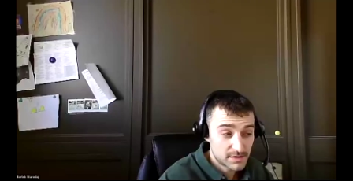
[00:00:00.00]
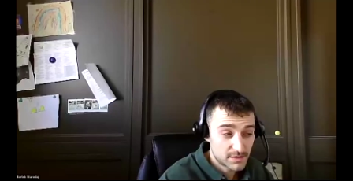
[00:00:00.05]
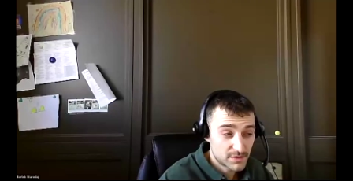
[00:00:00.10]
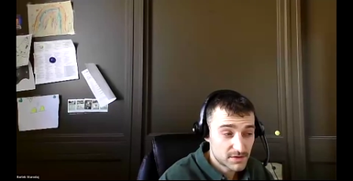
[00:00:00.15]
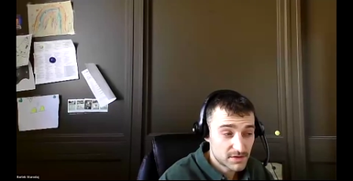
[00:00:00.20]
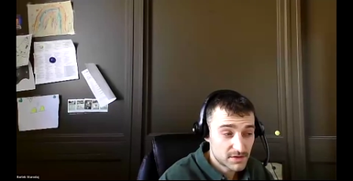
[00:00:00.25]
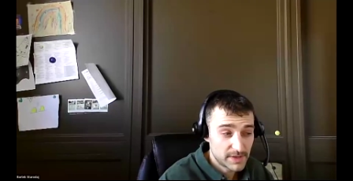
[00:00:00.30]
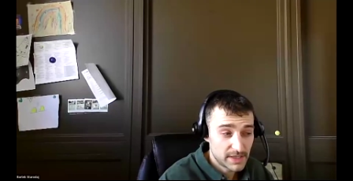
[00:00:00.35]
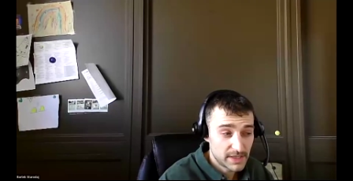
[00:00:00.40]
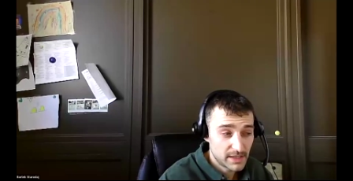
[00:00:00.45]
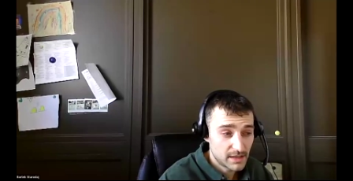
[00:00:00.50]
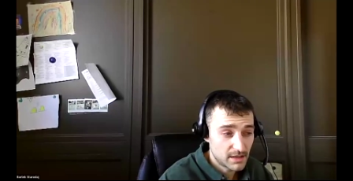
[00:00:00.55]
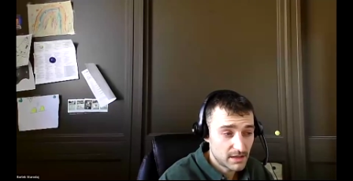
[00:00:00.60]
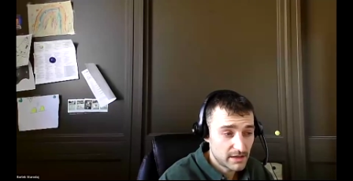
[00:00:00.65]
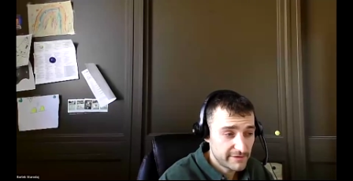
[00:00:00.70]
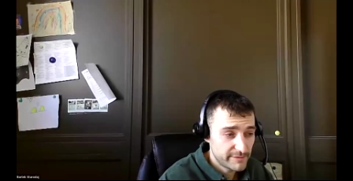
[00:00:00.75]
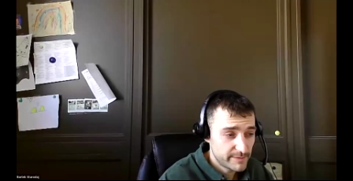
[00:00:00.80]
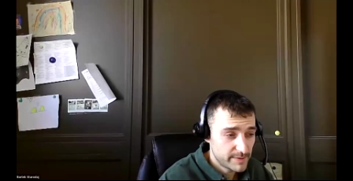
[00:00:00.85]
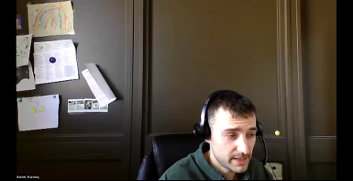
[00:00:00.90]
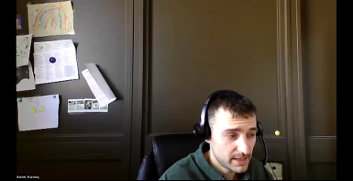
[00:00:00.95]
social media
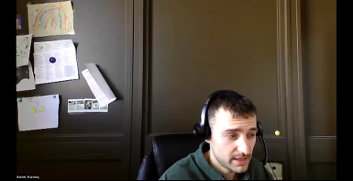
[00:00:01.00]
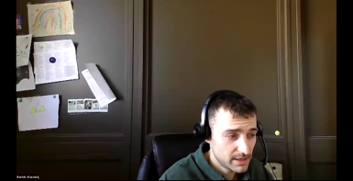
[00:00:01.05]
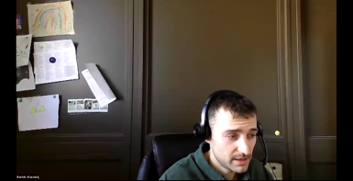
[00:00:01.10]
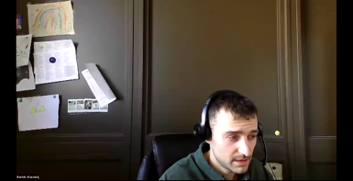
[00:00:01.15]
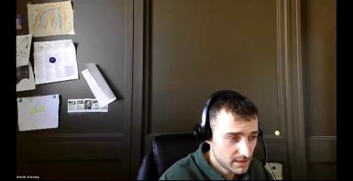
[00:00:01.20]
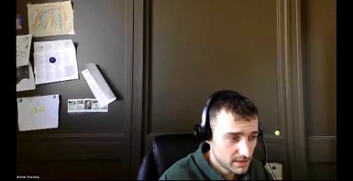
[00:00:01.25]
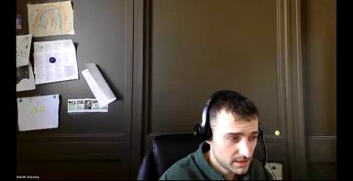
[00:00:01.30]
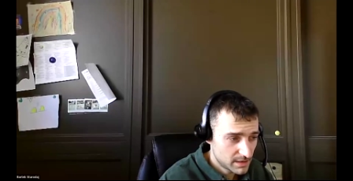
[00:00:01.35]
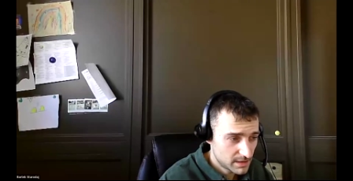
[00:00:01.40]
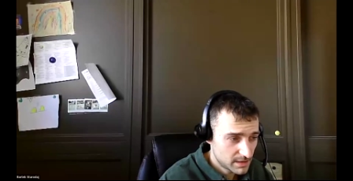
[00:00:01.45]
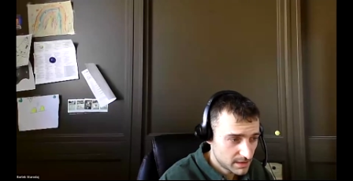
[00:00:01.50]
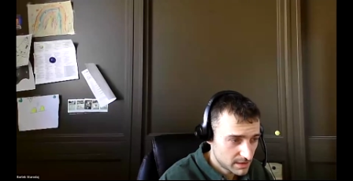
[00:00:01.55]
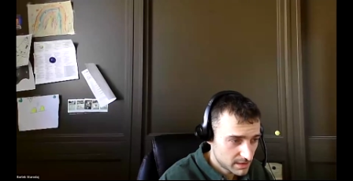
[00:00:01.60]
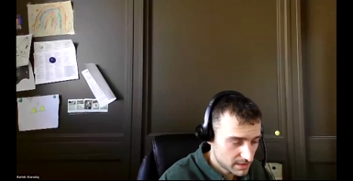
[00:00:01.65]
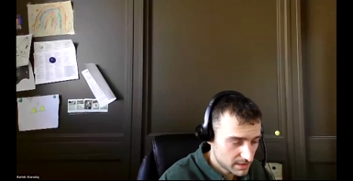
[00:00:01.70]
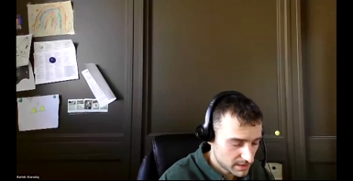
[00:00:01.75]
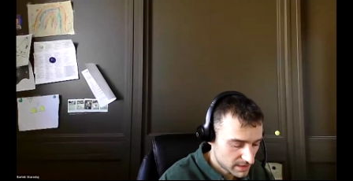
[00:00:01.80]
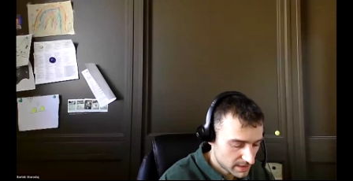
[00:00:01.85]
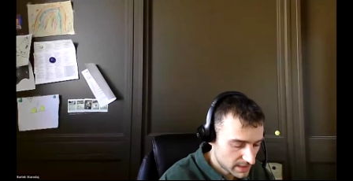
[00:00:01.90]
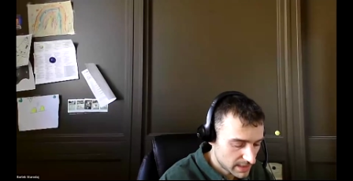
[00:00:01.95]
RFP.
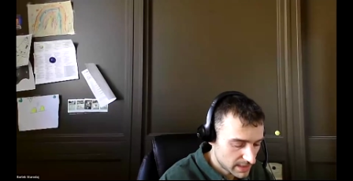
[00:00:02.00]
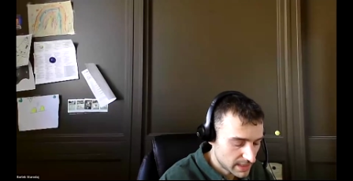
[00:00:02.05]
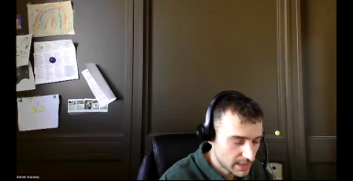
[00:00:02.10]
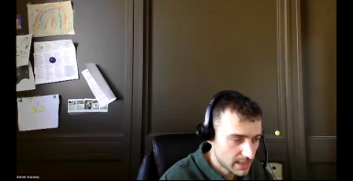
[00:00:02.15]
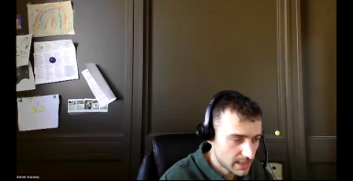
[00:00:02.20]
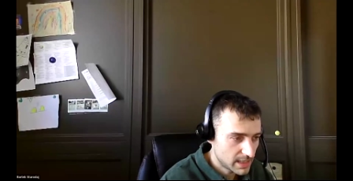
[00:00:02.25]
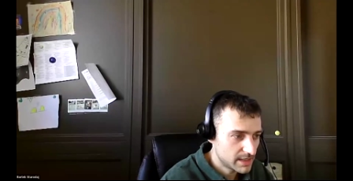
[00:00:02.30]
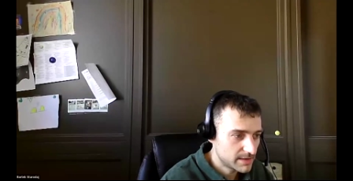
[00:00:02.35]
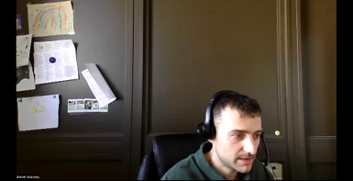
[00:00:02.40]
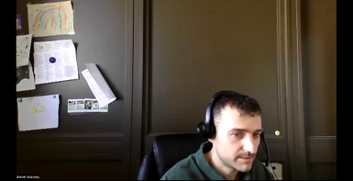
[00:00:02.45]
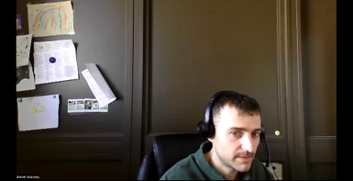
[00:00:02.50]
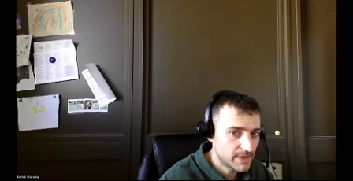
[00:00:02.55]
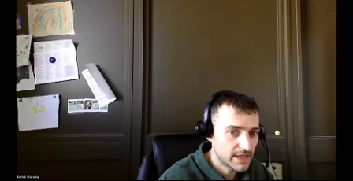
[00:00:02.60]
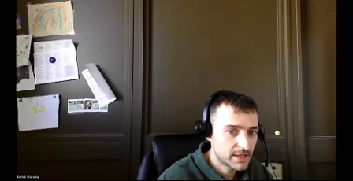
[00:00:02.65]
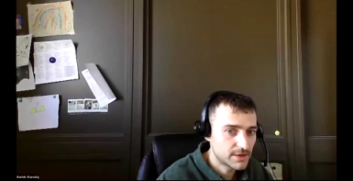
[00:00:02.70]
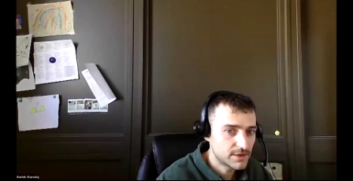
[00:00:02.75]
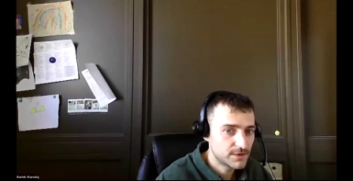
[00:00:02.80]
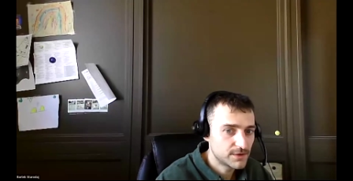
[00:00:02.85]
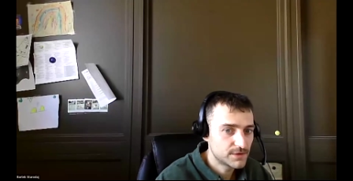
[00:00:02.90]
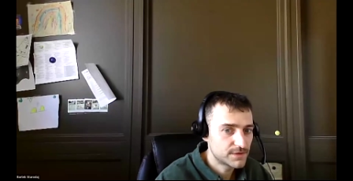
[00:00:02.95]
And
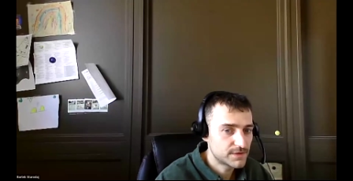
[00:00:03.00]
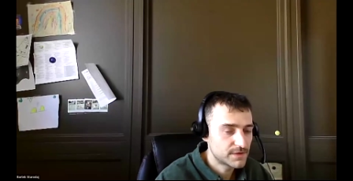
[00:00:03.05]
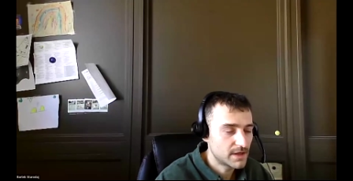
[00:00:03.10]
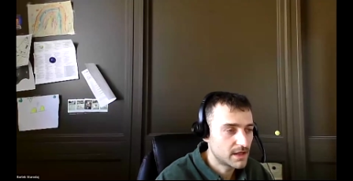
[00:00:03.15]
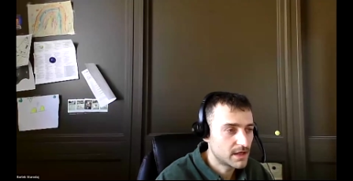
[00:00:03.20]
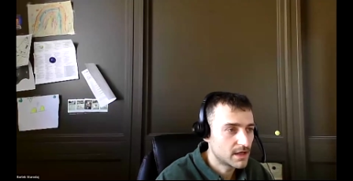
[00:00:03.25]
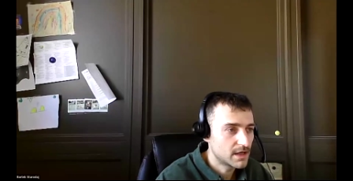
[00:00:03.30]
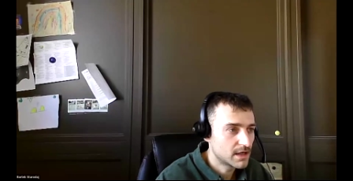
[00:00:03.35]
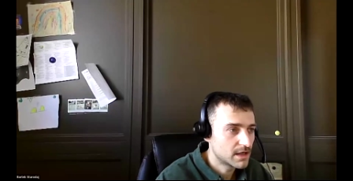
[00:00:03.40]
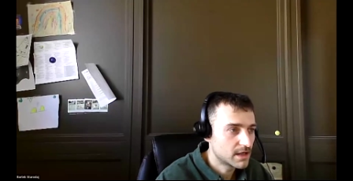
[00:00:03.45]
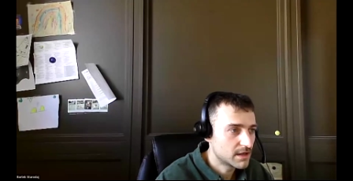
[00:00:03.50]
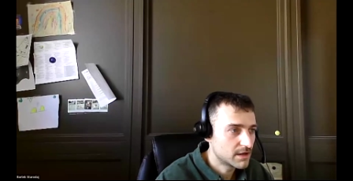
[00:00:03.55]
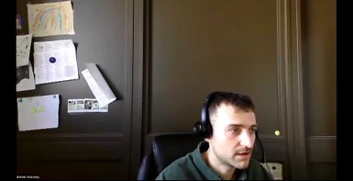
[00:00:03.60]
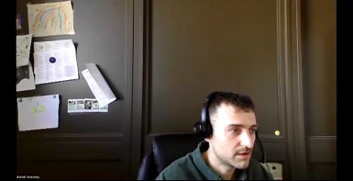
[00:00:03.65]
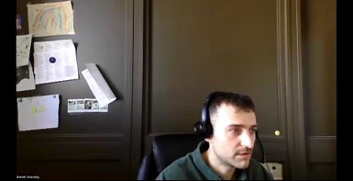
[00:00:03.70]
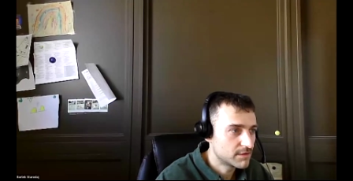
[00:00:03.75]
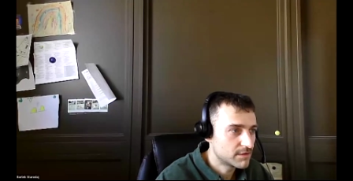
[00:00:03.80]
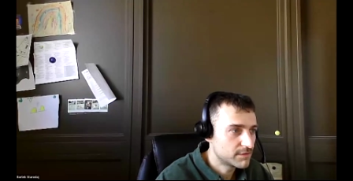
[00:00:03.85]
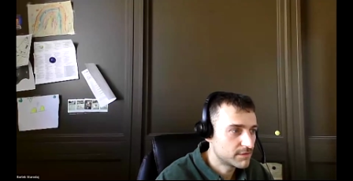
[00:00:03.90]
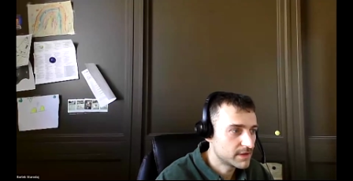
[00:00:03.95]
Mike, you sent
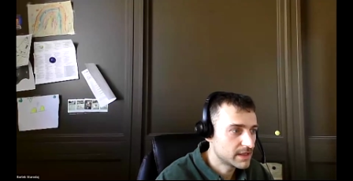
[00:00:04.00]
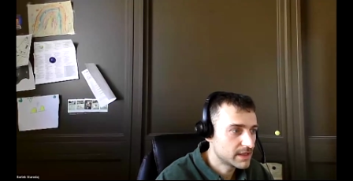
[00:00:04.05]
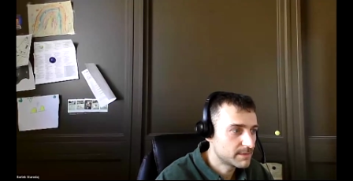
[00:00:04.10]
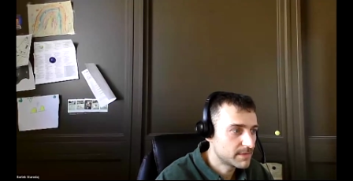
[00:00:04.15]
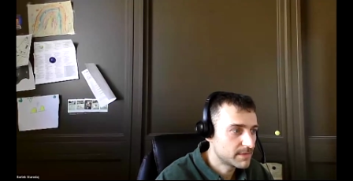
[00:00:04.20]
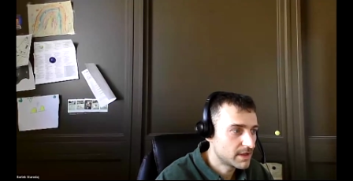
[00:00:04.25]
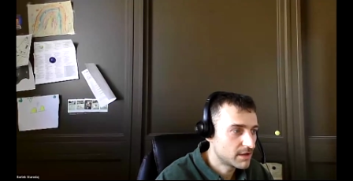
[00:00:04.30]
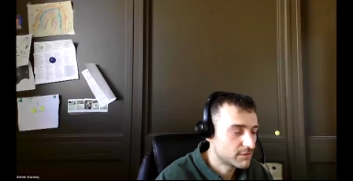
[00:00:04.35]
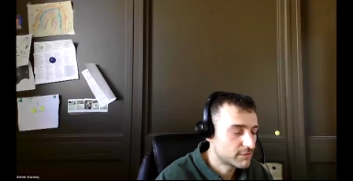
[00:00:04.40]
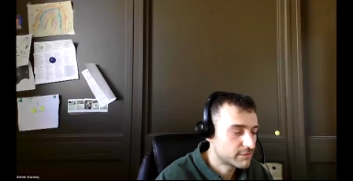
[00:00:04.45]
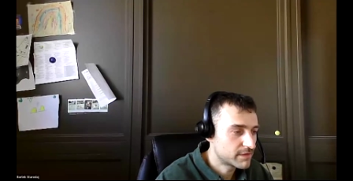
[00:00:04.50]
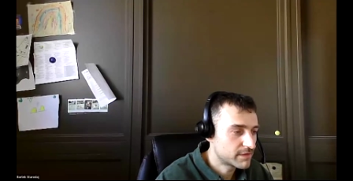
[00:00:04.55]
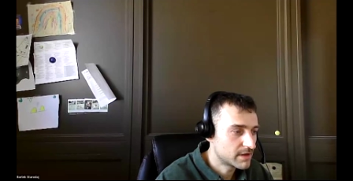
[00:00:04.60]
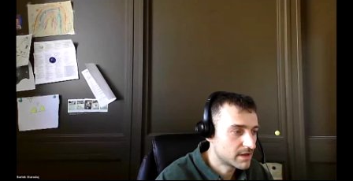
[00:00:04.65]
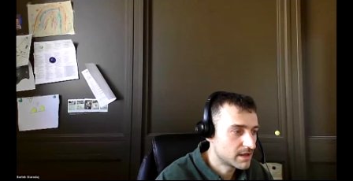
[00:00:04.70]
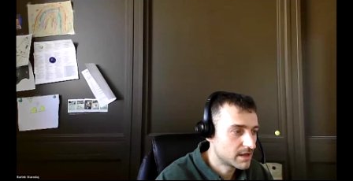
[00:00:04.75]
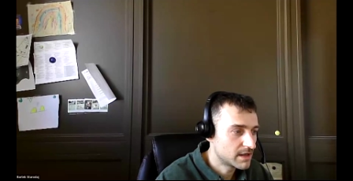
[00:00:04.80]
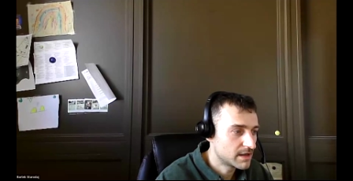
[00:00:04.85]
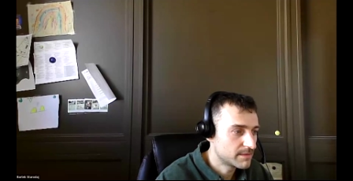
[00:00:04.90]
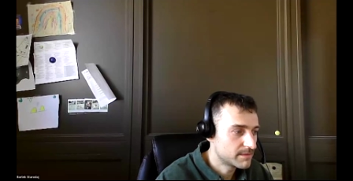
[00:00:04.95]
a email
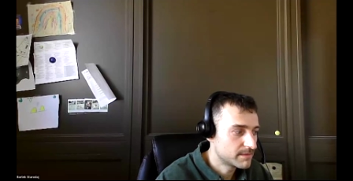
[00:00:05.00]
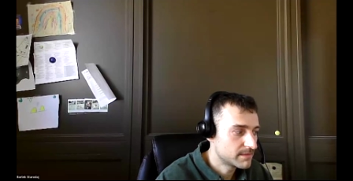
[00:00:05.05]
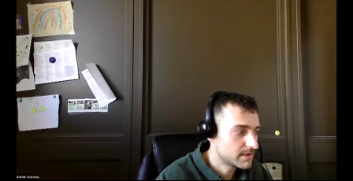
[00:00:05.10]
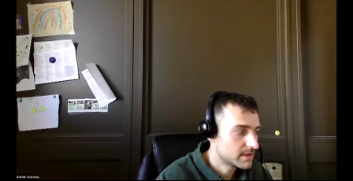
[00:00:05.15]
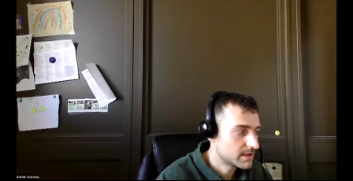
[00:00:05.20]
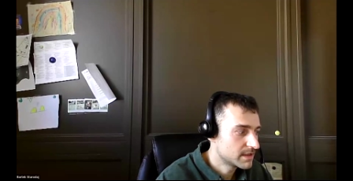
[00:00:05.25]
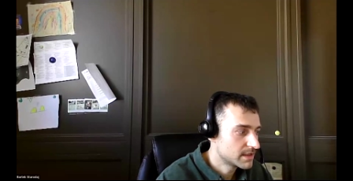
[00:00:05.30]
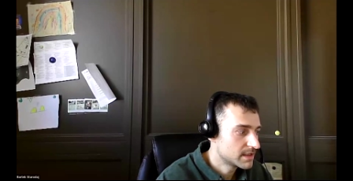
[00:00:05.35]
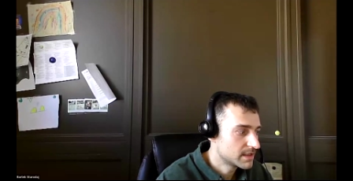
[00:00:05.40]
from